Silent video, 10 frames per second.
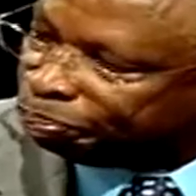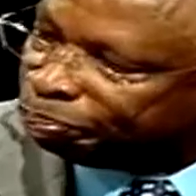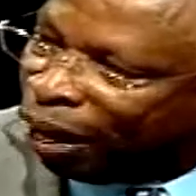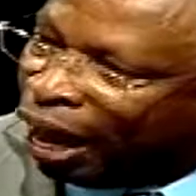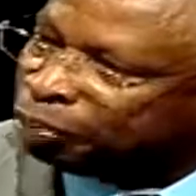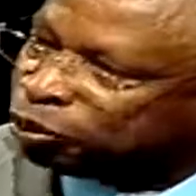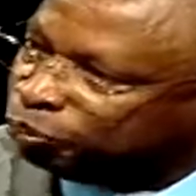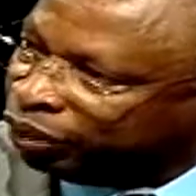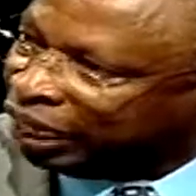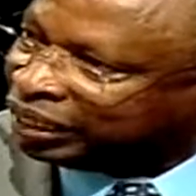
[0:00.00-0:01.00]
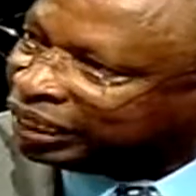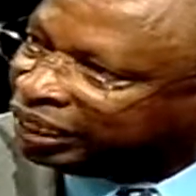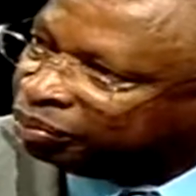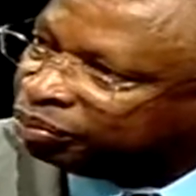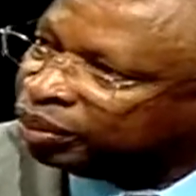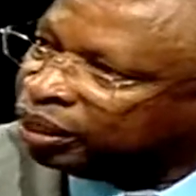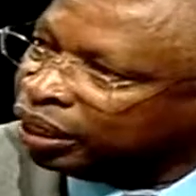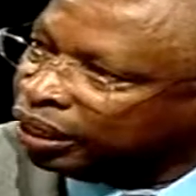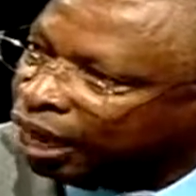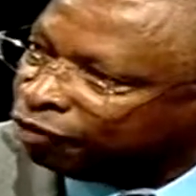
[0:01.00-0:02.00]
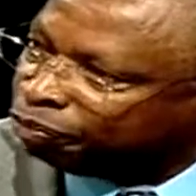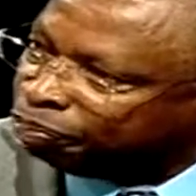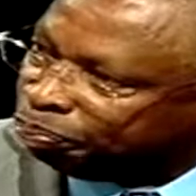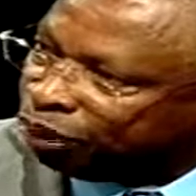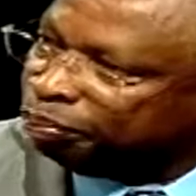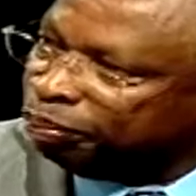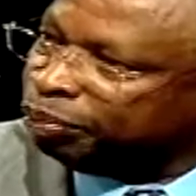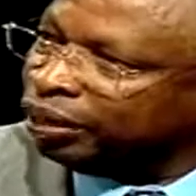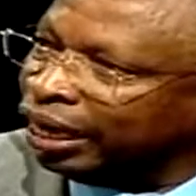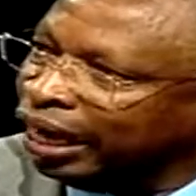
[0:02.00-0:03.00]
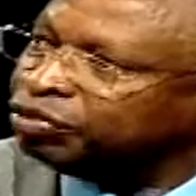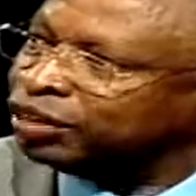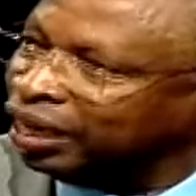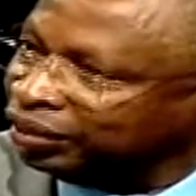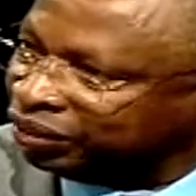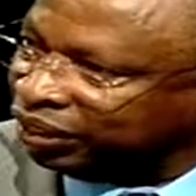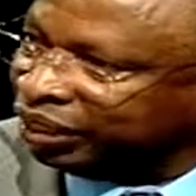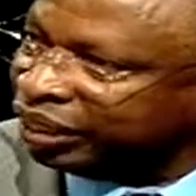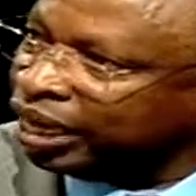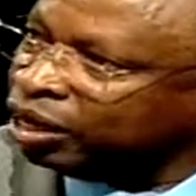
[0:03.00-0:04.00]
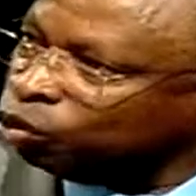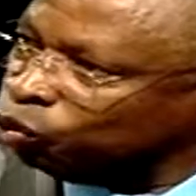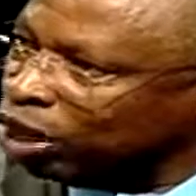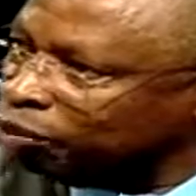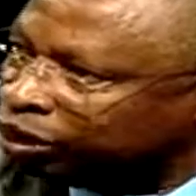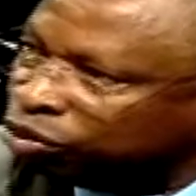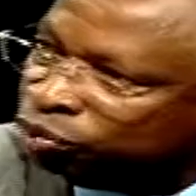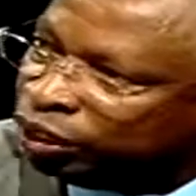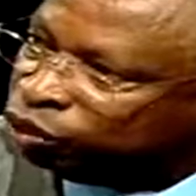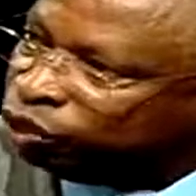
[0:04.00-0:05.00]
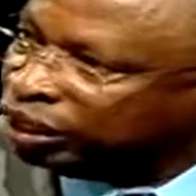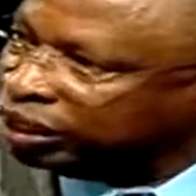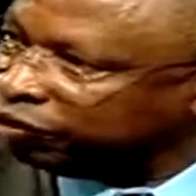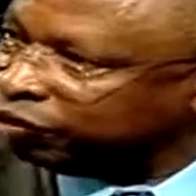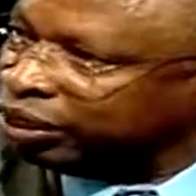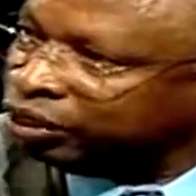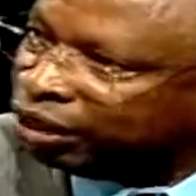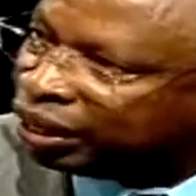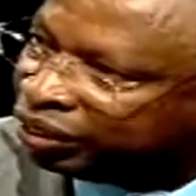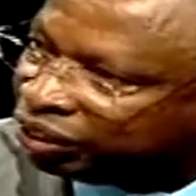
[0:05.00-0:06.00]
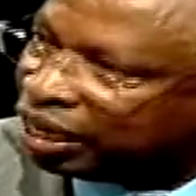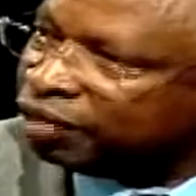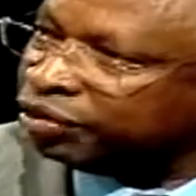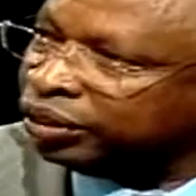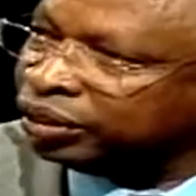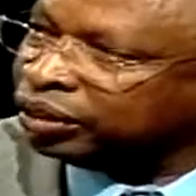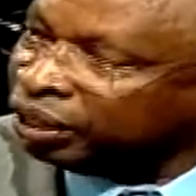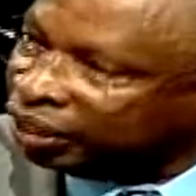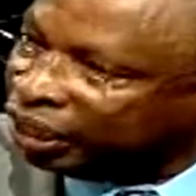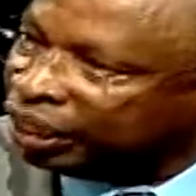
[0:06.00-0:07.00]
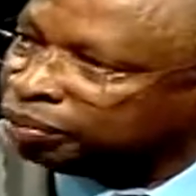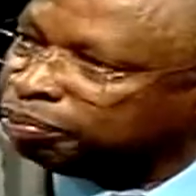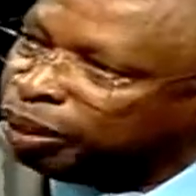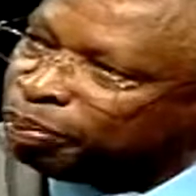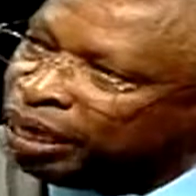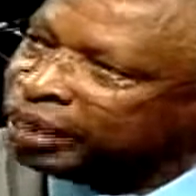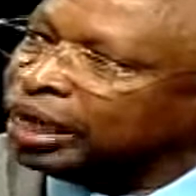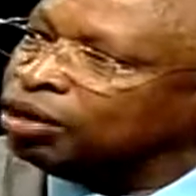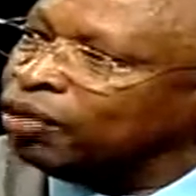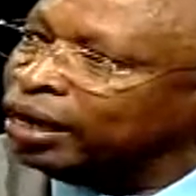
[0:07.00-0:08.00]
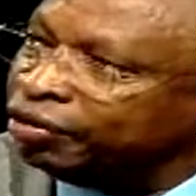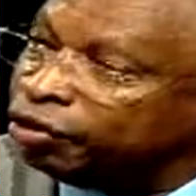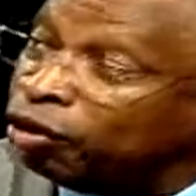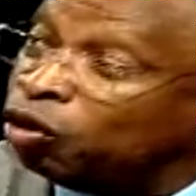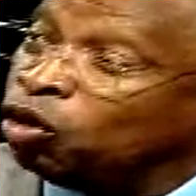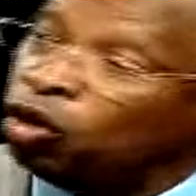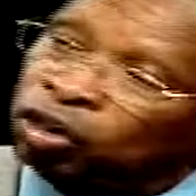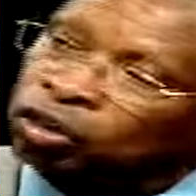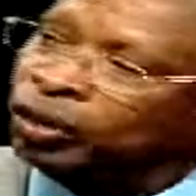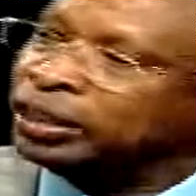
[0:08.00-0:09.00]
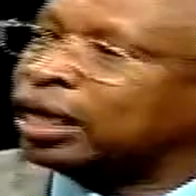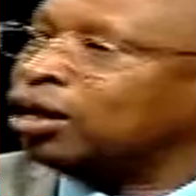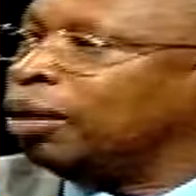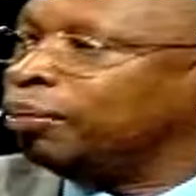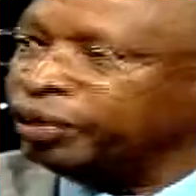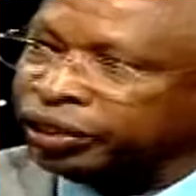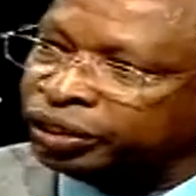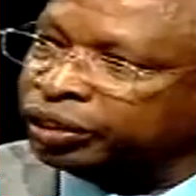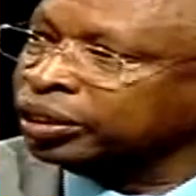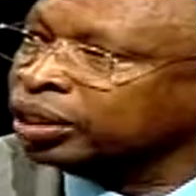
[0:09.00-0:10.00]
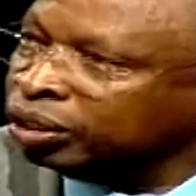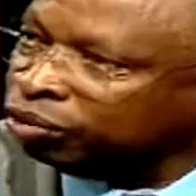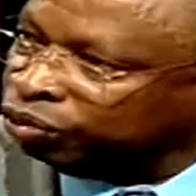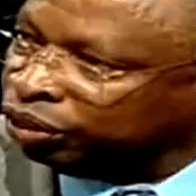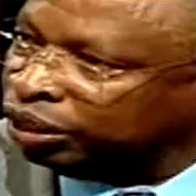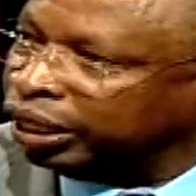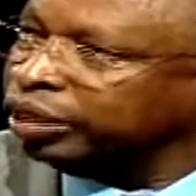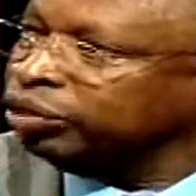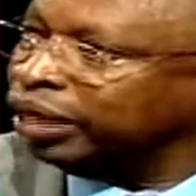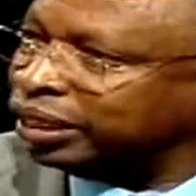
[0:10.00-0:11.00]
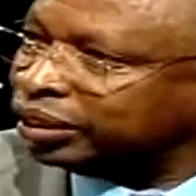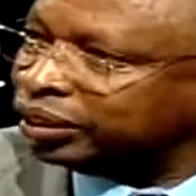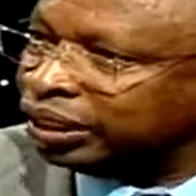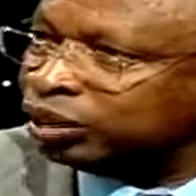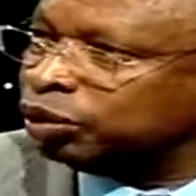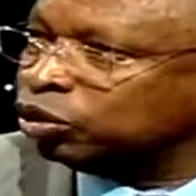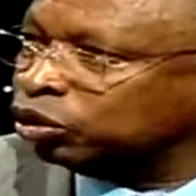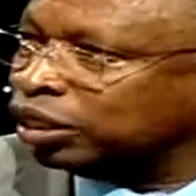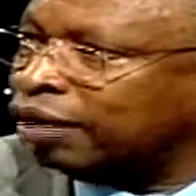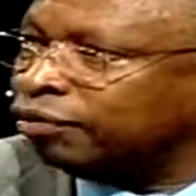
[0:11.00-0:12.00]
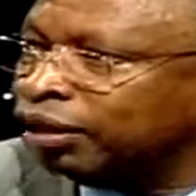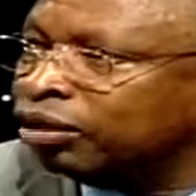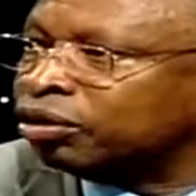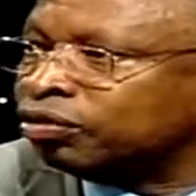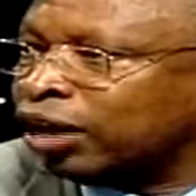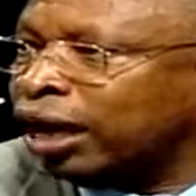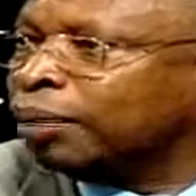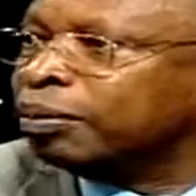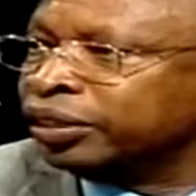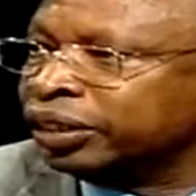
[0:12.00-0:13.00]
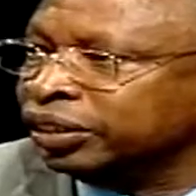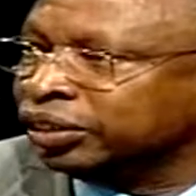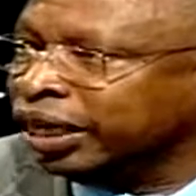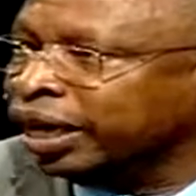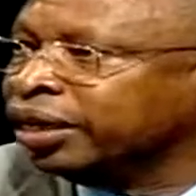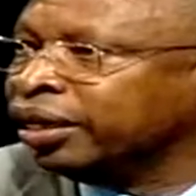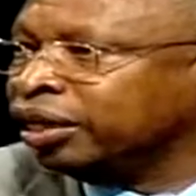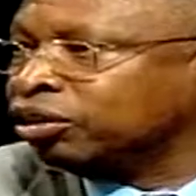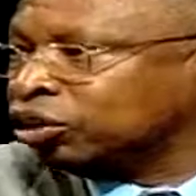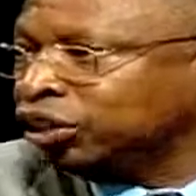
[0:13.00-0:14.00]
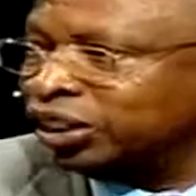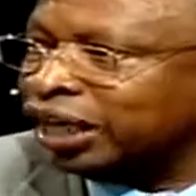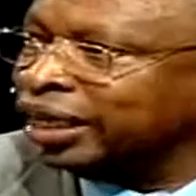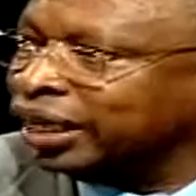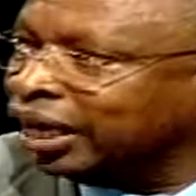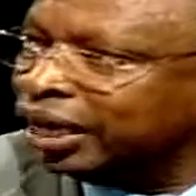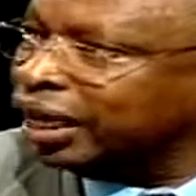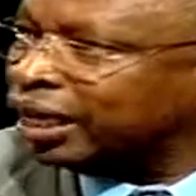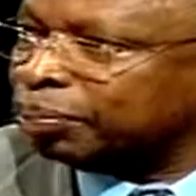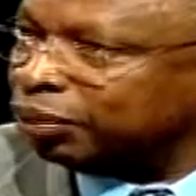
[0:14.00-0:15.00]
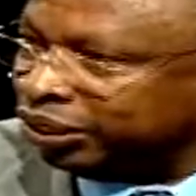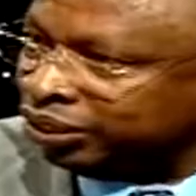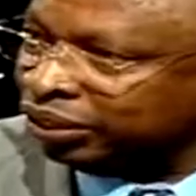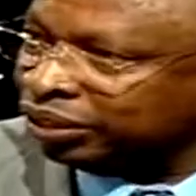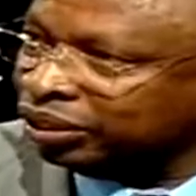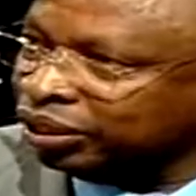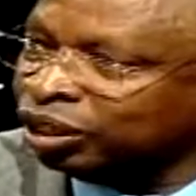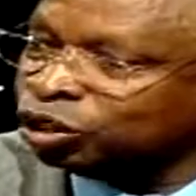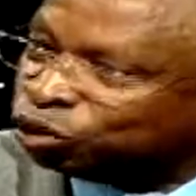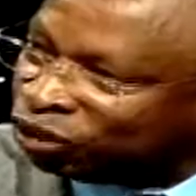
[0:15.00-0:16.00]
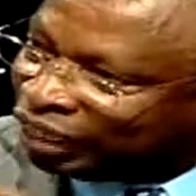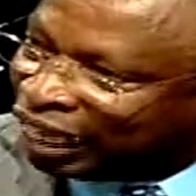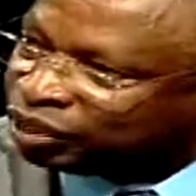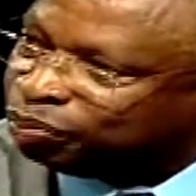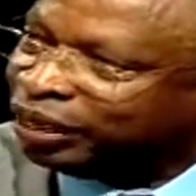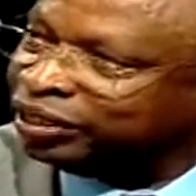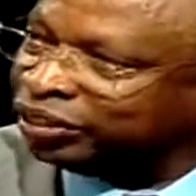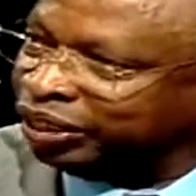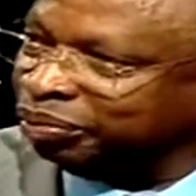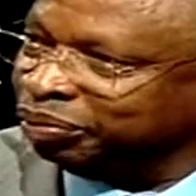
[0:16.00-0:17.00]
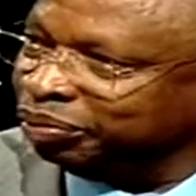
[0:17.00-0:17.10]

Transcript: perhaps bring a team and have maybe a life science center where we could be doing different drug discoveries, maybe at a lower level, or also as a collaboration with the United States, because I have a lot of collaborators there, and also in China and other places. So that's my dream.